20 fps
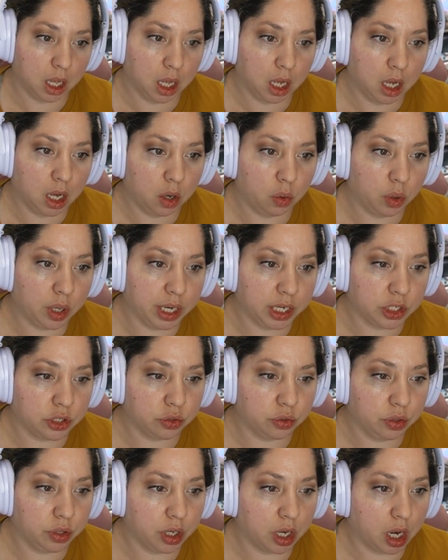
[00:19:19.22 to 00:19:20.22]
What I
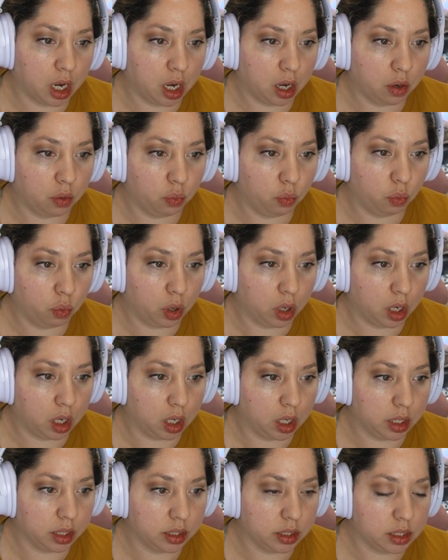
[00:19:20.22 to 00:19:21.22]
do not
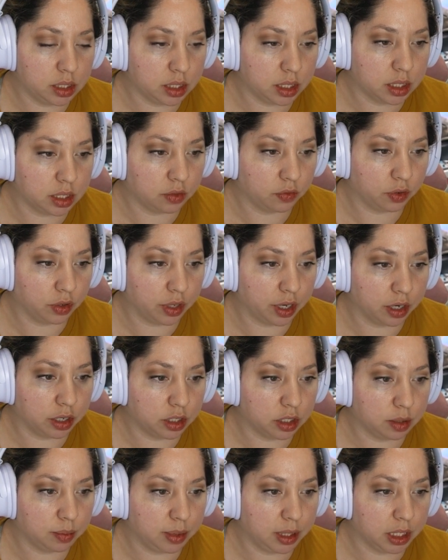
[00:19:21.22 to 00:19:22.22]
want is for there
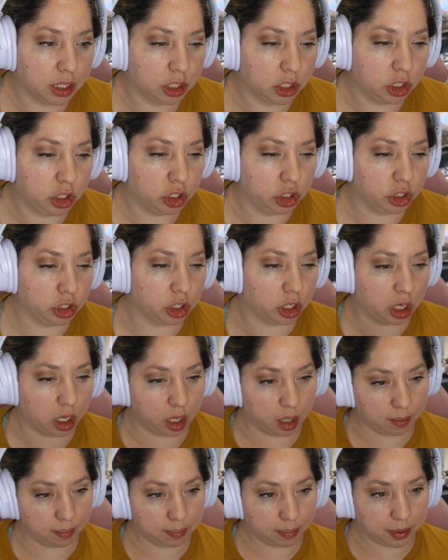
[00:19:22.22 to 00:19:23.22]
to be a
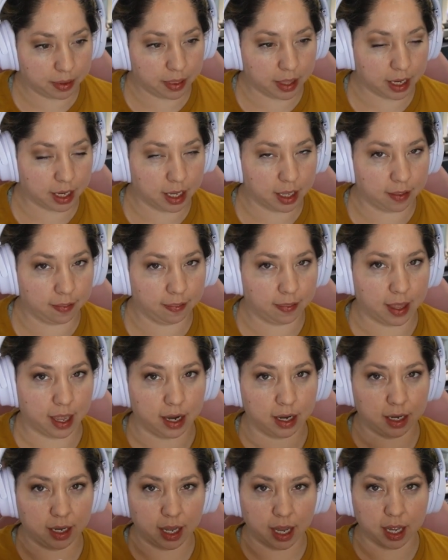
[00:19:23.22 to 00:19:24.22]
jump that can
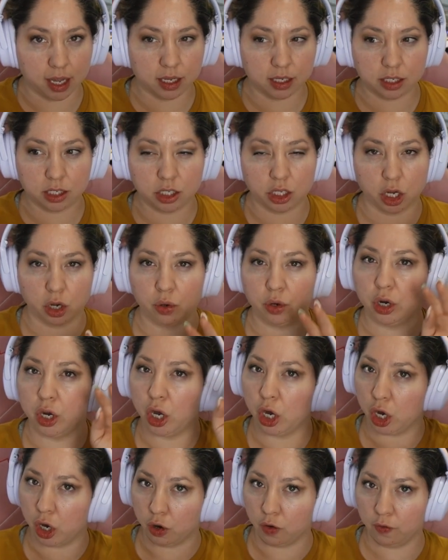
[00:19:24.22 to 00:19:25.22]
then get sewn
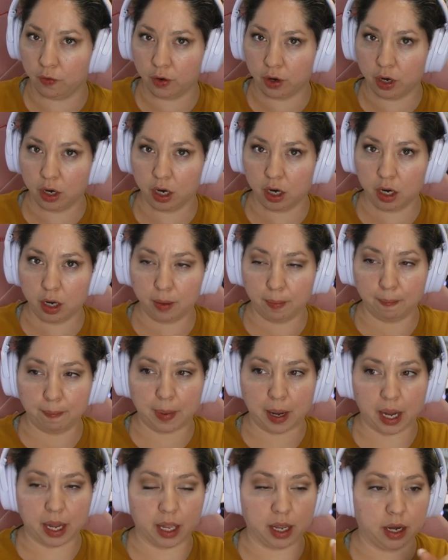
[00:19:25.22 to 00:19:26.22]
over
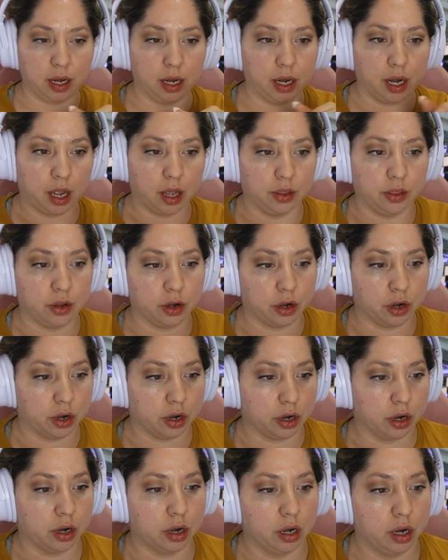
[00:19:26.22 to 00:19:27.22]
by
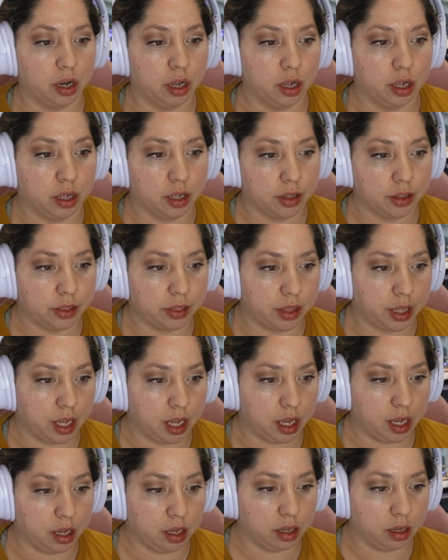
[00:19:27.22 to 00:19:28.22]
another
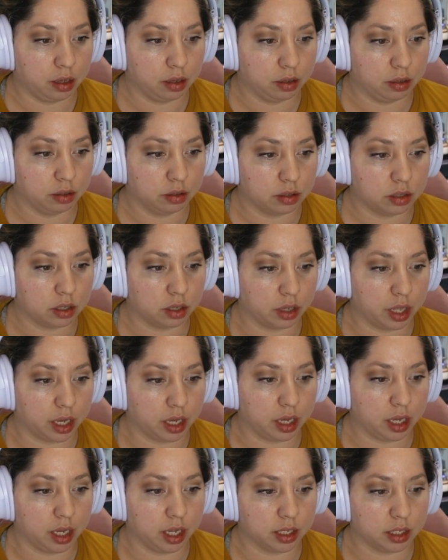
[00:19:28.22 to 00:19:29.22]
thing. So
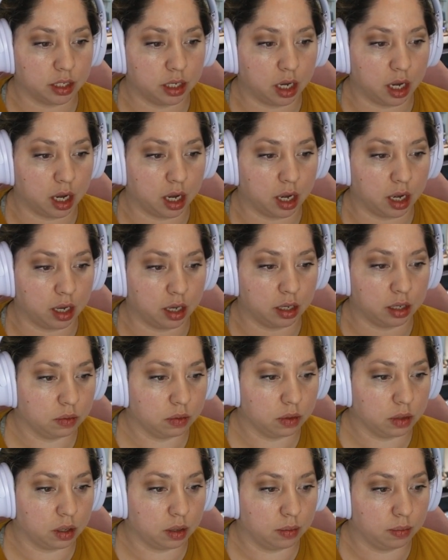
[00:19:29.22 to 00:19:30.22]
like it gets caught.
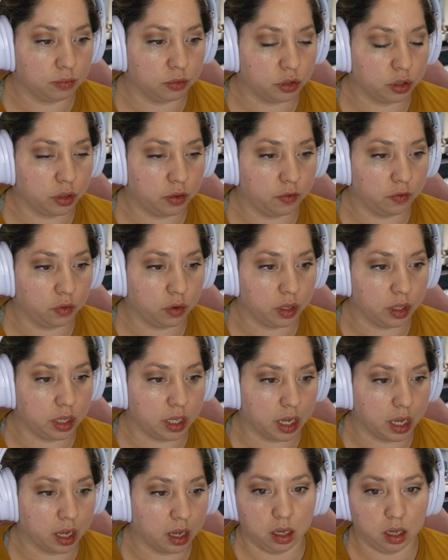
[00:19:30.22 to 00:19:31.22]
I'm trying to avoid
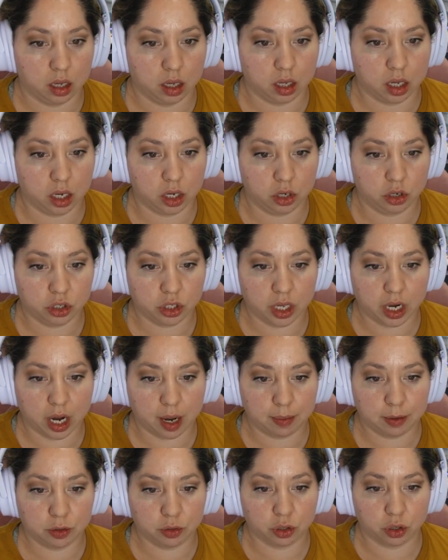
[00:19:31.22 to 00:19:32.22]
that. And usually that
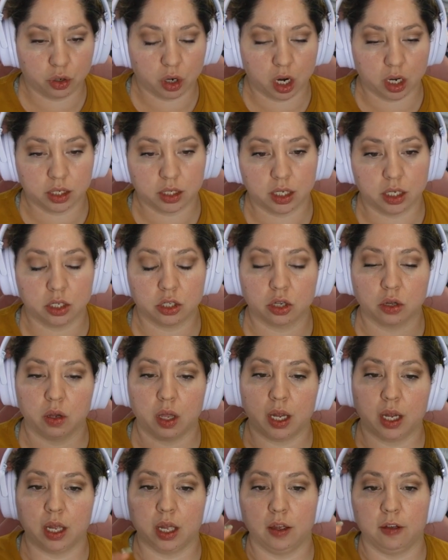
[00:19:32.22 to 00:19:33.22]
happens when you're crossing. So
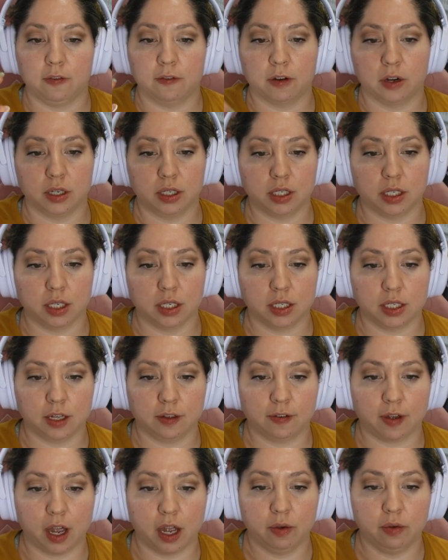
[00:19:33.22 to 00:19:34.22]
like, for instance,
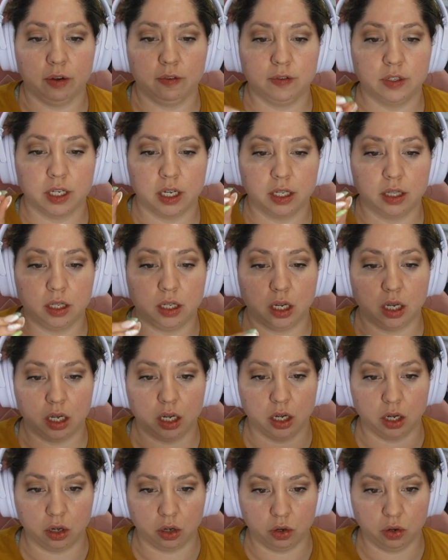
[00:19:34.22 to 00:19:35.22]
if I would have done the
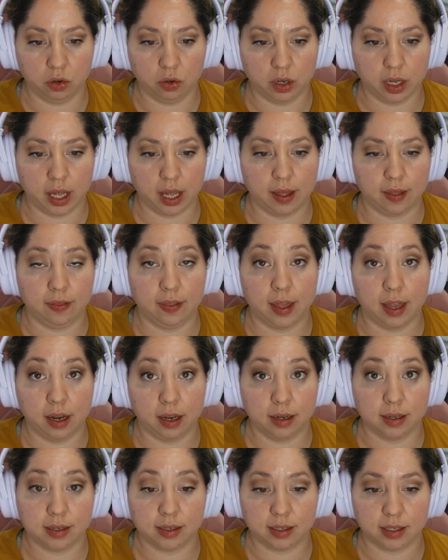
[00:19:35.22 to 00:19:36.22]
O and then
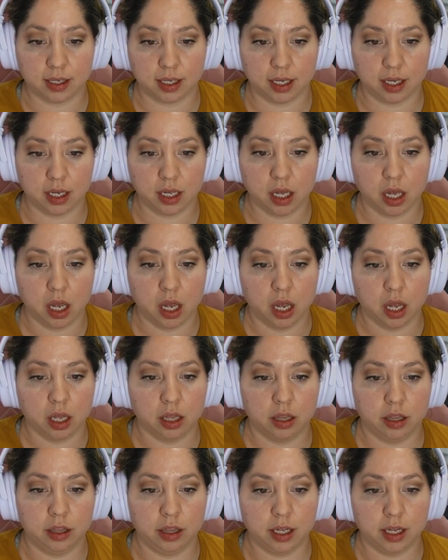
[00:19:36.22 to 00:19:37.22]
the C,
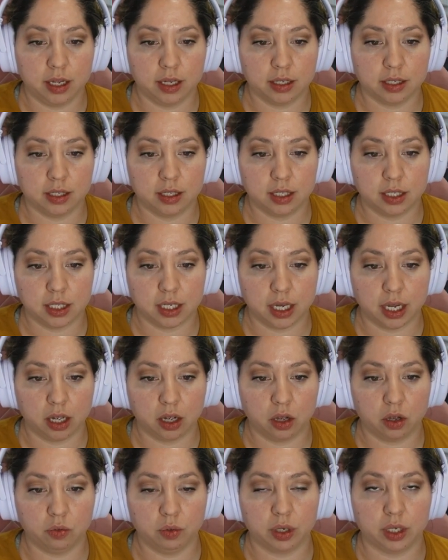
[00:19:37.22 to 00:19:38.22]
this
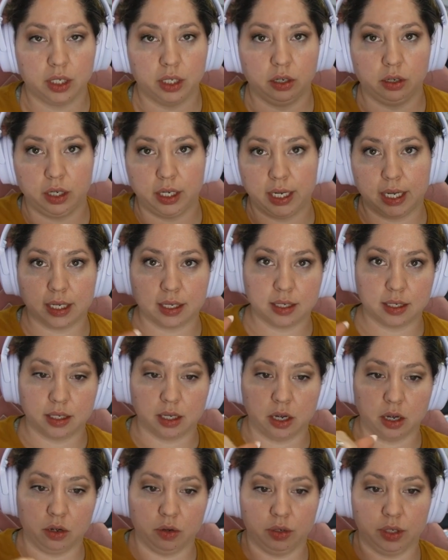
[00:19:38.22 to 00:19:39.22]
tail would literally get
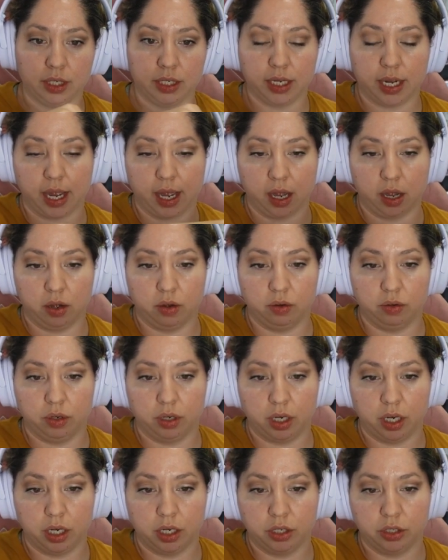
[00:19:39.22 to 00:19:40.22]
sewn
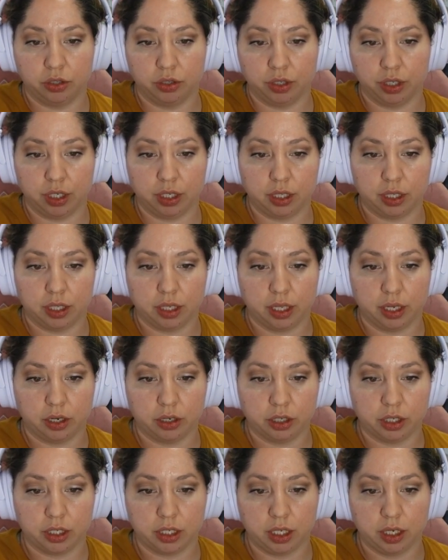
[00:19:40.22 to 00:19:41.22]
down underneath the
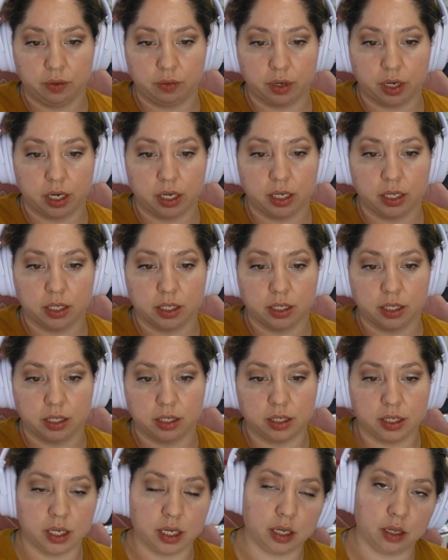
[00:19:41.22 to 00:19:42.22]
letter C, right? Because the
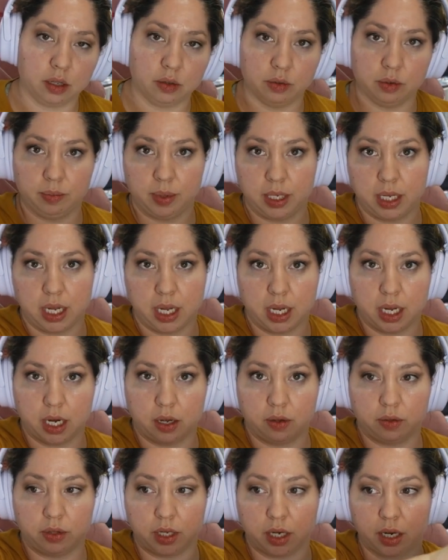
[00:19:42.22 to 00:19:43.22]
tail would be hanging
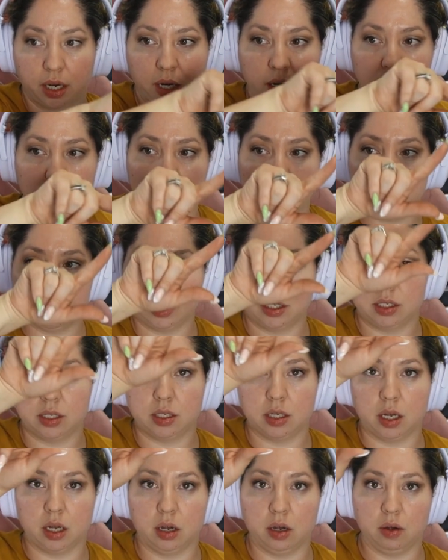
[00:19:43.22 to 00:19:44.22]
out there and then it would
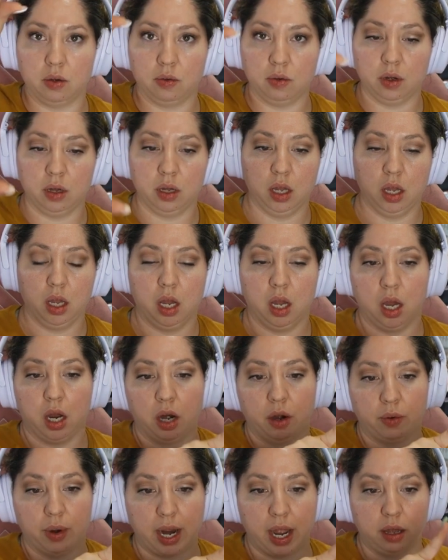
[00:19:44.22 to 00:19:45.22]
sew
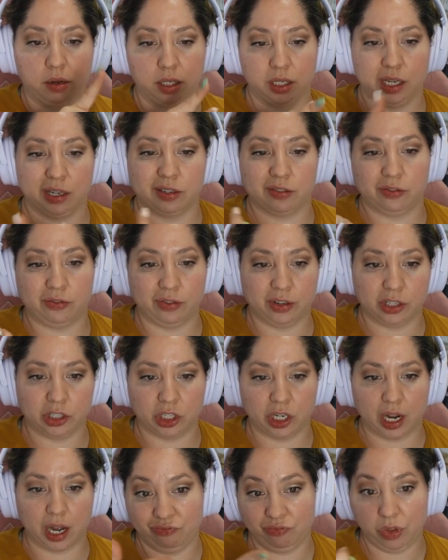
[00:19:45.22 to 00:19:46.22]
around and you have to fish
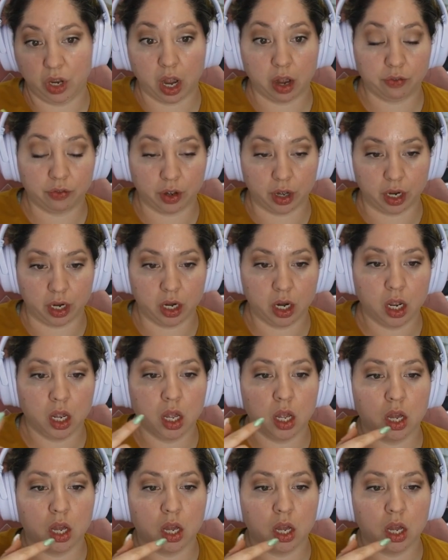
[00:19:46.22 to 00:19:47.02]
it out. Not fun.